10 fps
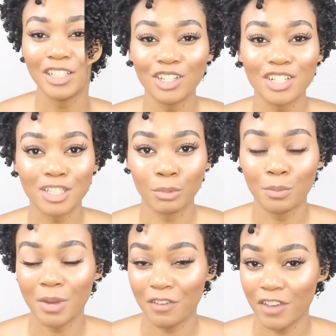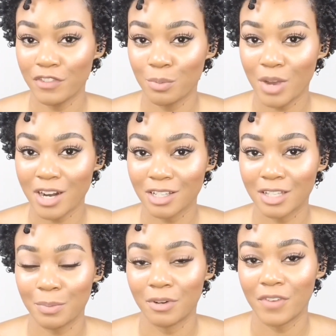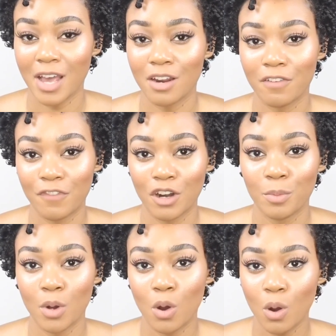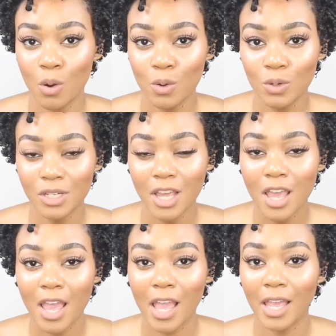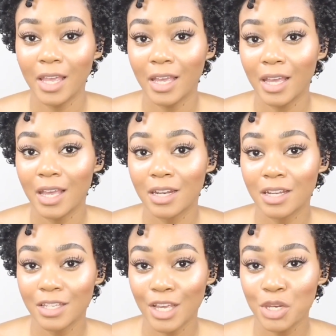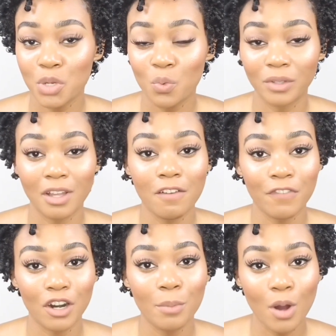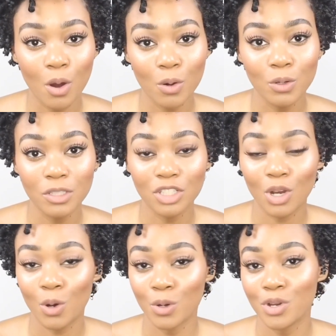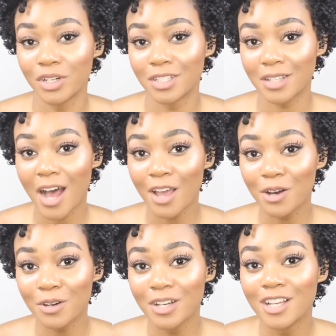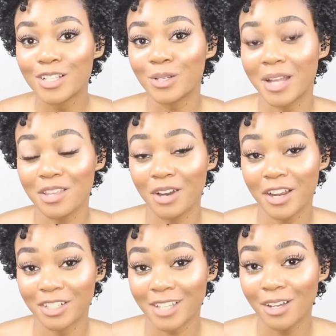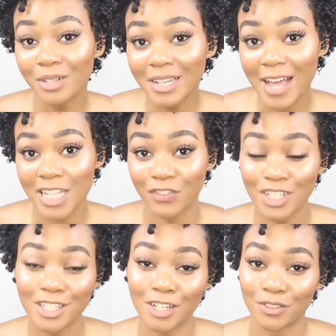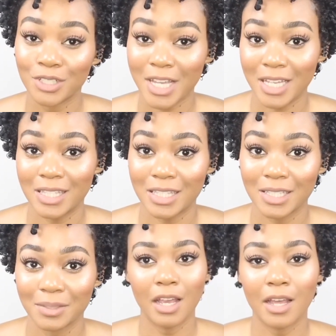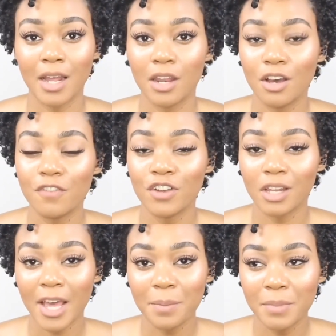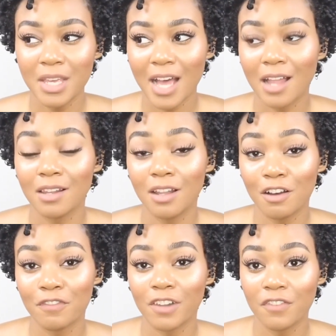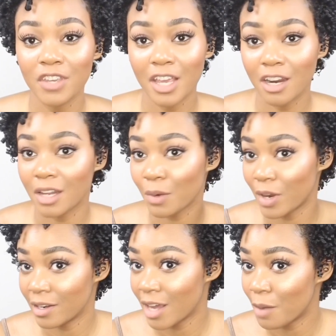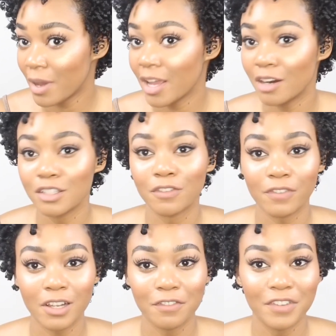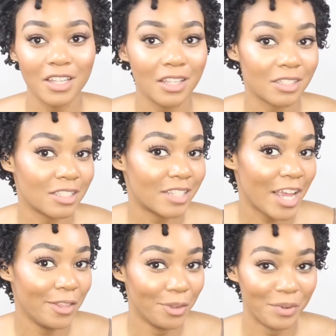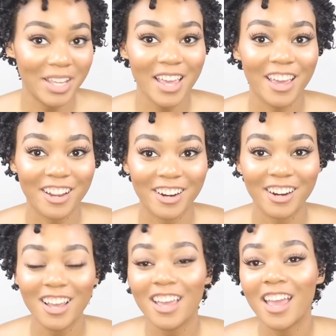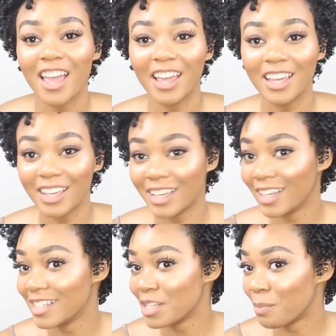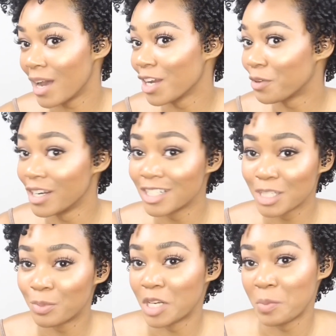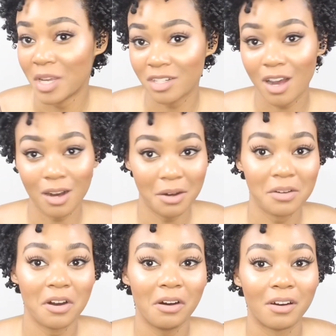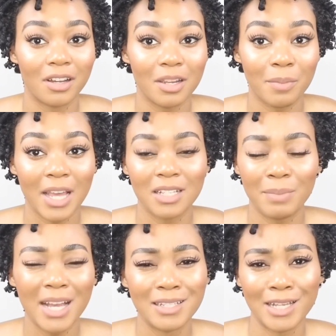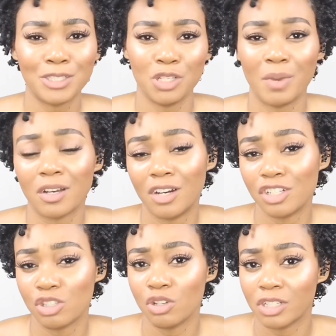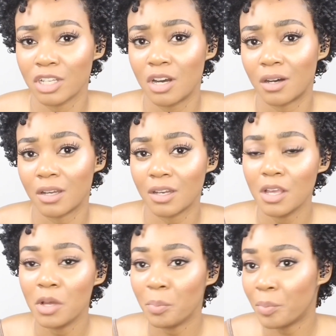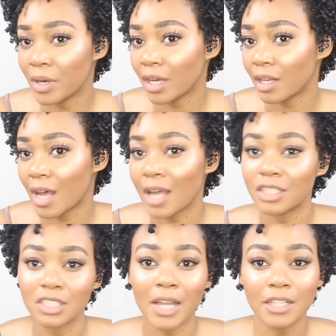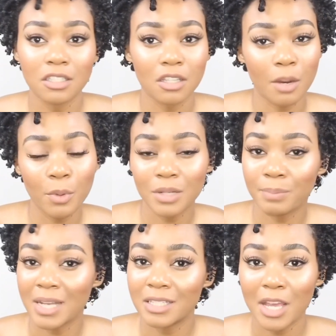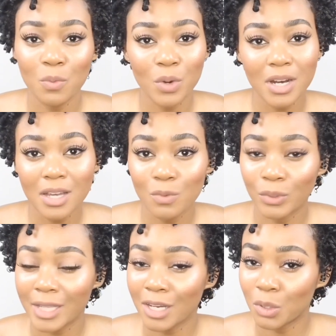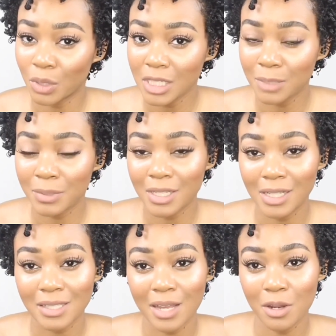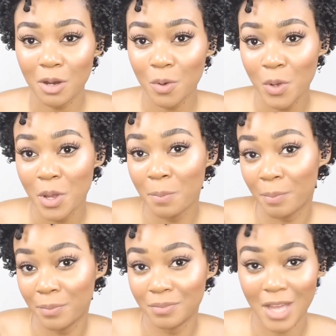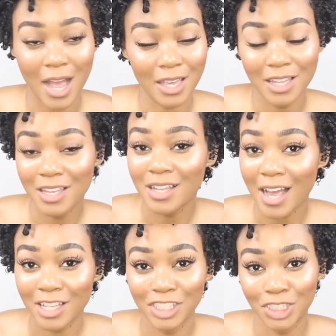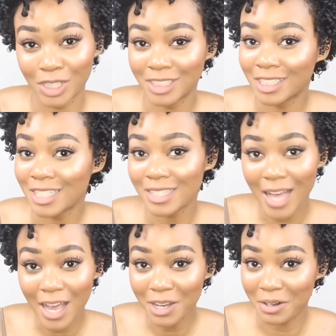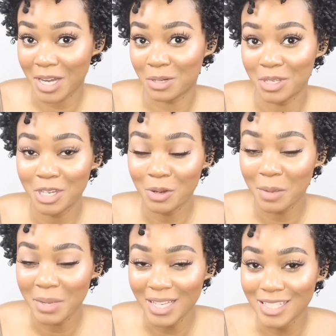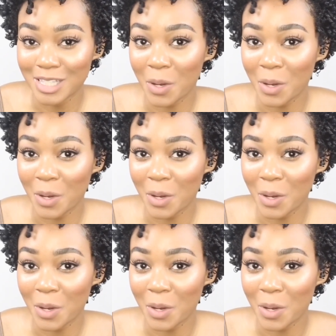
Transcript: These are just some of my favorite products that provide a firm hold. And again, you want that firm hold to hold your style so that your hairstyle can last for several days. And I know if you're like me, I love fluffy hair. Like right now, my hair is fluffy. This is day 3 hair. And my crunch is pretty much all gone. Like by day 2, my crunch is usually gone. But I just like to start with my day 1 with that crunch because I know I can stretch the style out, you know what I mean?